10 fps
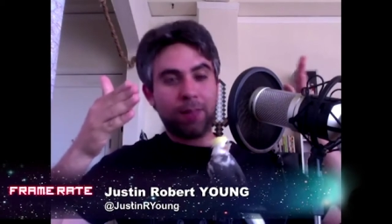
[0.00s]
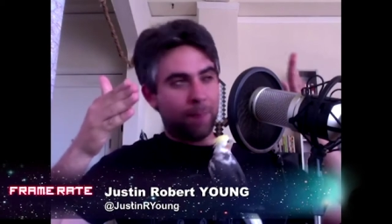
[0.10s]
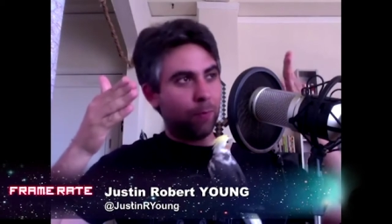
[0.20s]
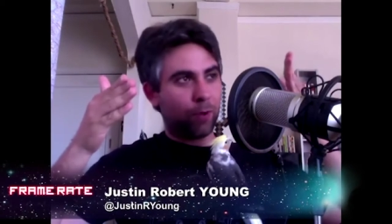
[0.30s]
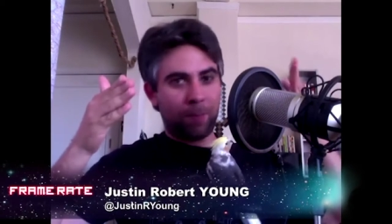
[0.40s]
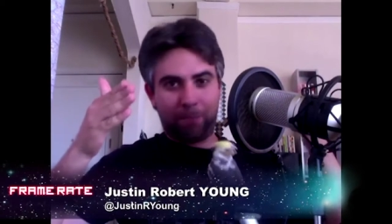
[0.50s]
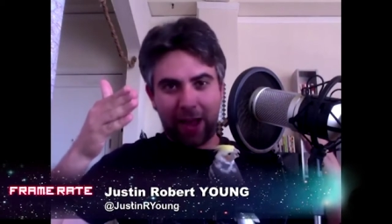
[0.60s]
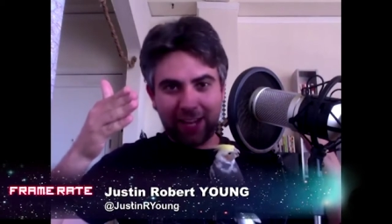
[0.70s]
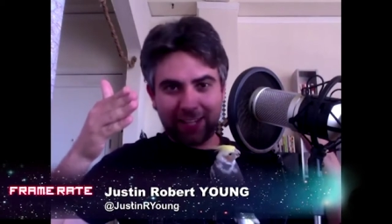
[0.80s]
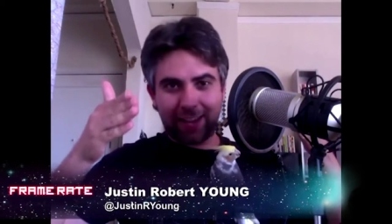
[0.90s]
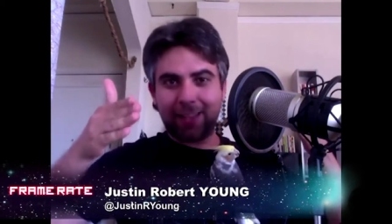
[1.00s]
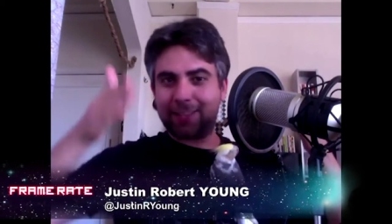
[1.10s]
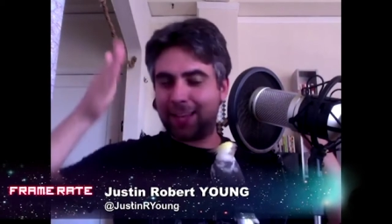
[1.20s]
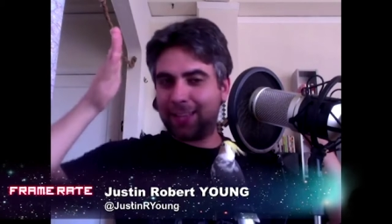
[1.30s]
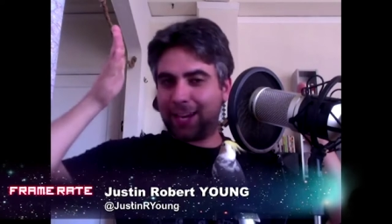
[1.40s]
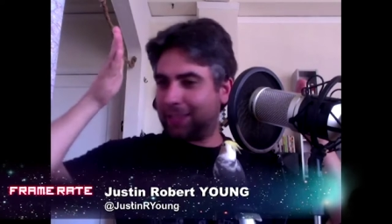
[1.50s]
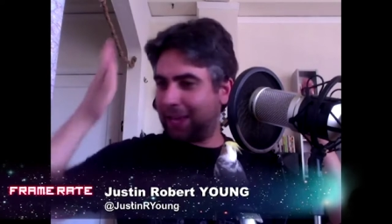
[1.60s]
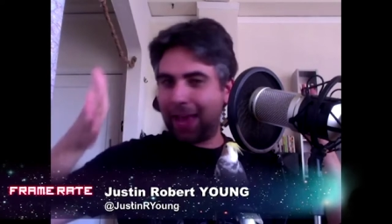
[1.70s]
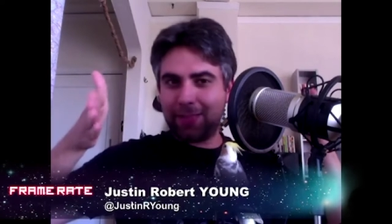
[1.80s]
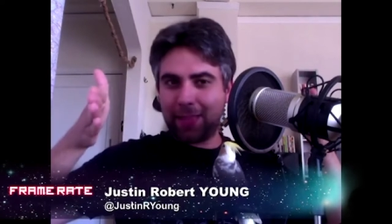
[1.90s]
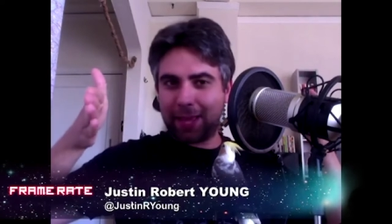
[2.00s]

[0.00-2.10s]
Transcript: That people can buy tickets and then at the end